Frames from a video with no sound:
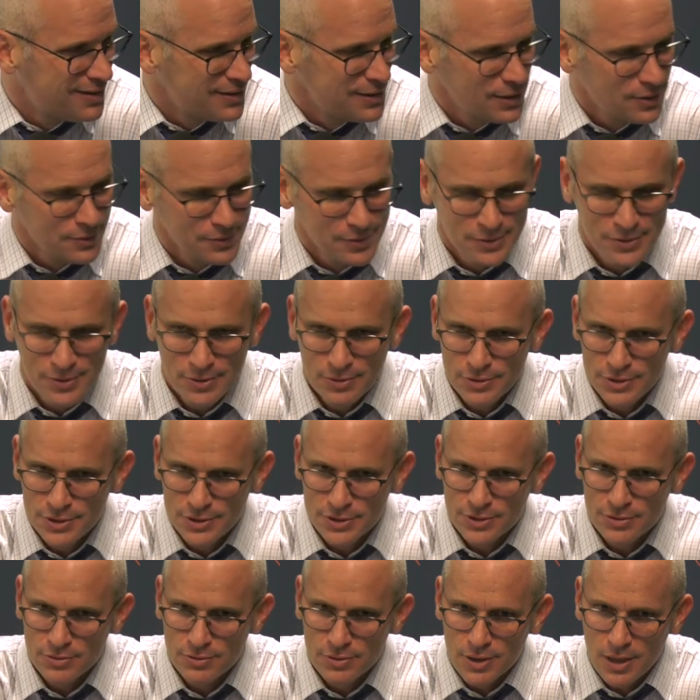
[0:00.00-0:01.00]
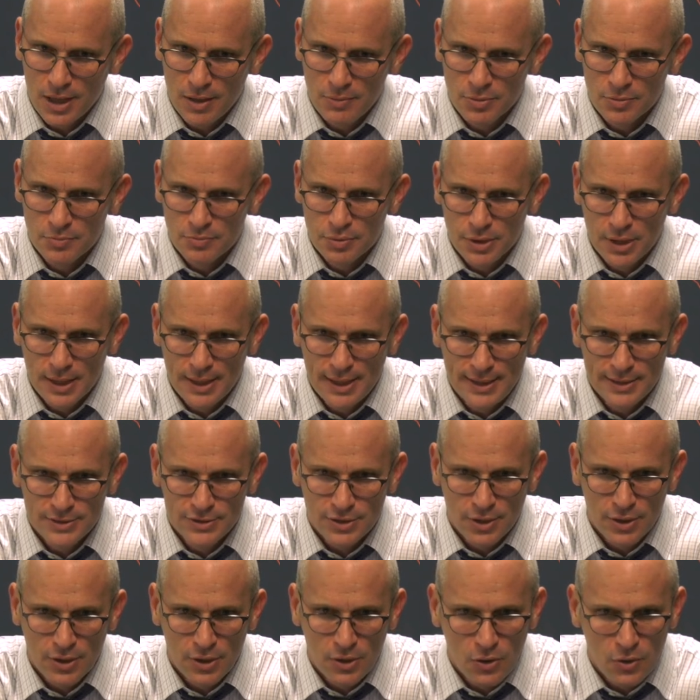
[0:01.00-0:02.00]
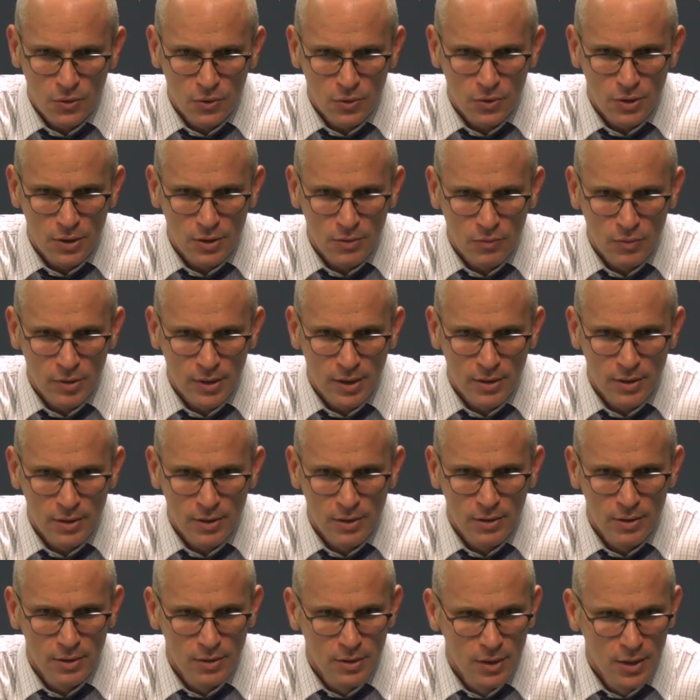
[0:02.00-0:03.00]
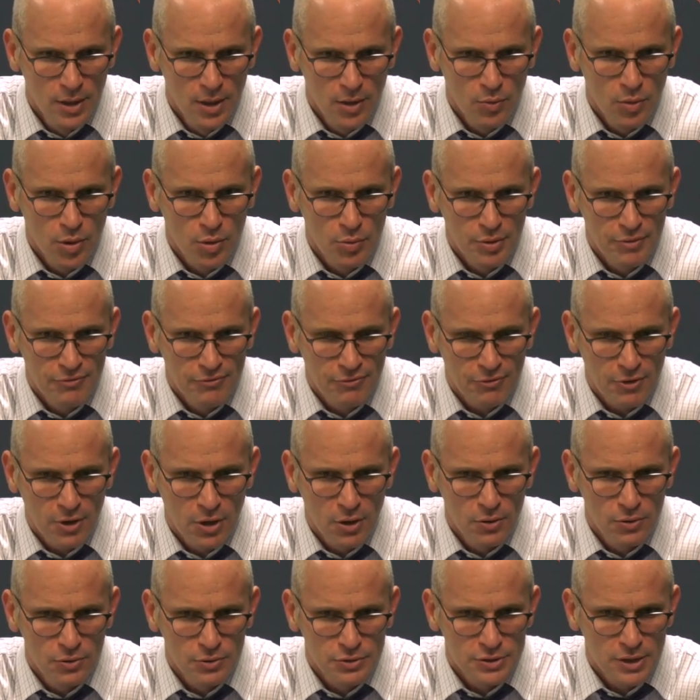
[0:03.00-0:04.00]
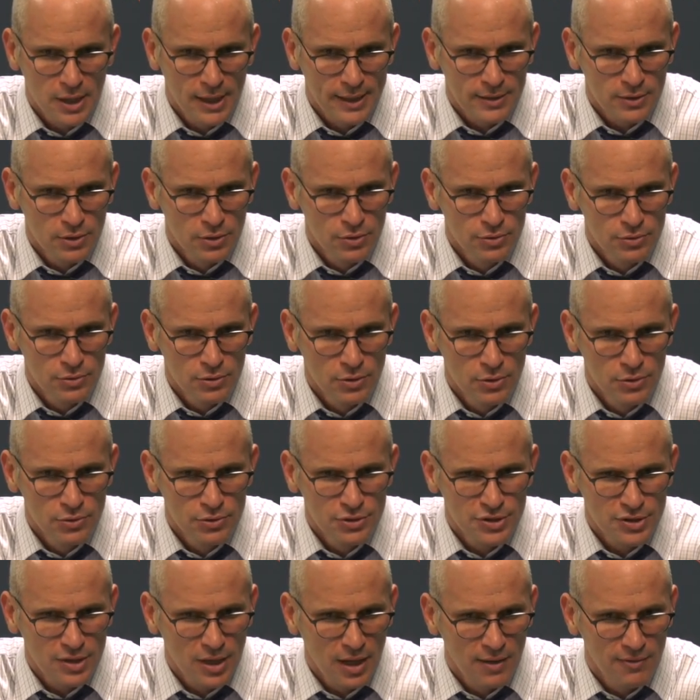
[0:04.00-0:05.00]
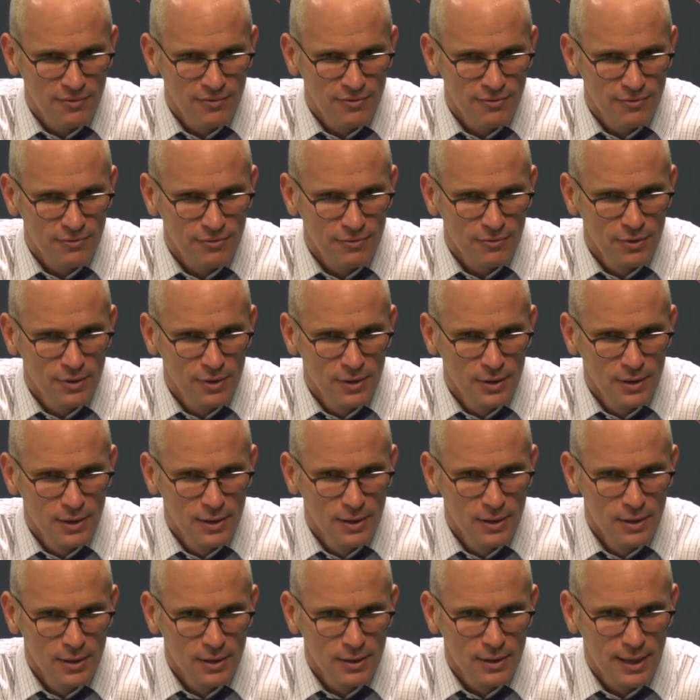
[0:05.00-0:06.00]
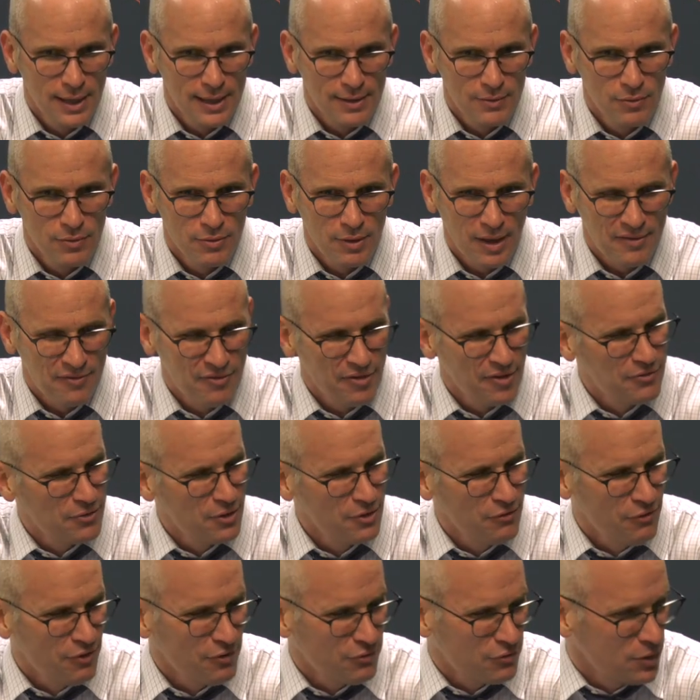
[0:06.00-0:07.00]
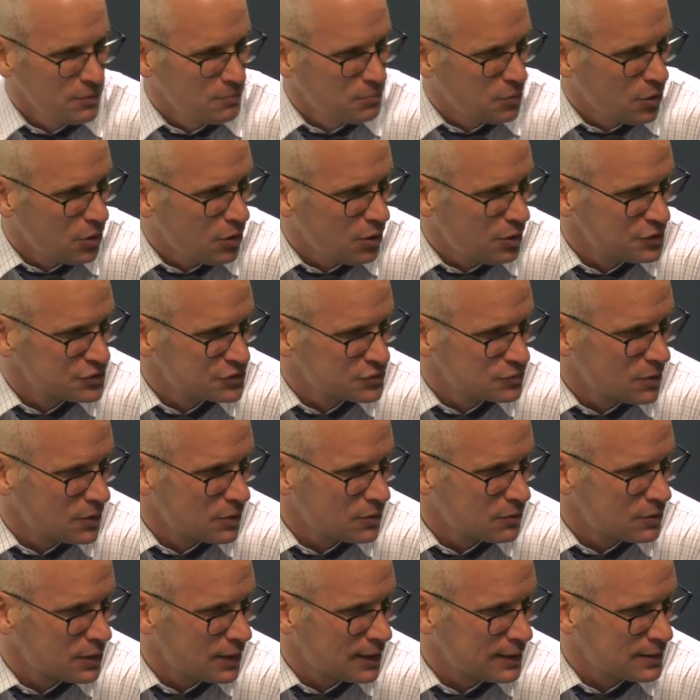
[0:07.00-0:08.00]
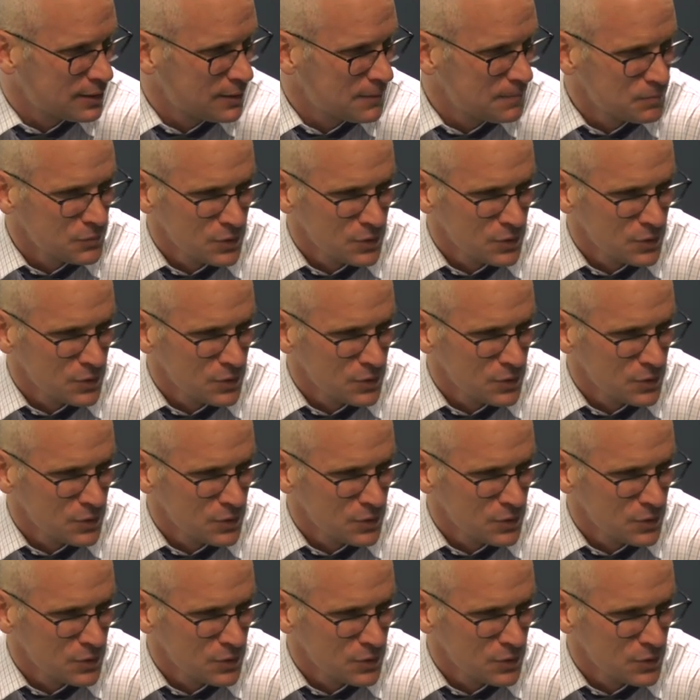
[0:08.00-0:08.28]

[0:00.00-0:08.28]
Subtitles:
know, there were a couple plays on the court where we froze, like loose stuff, like 50-50 balls, where, like,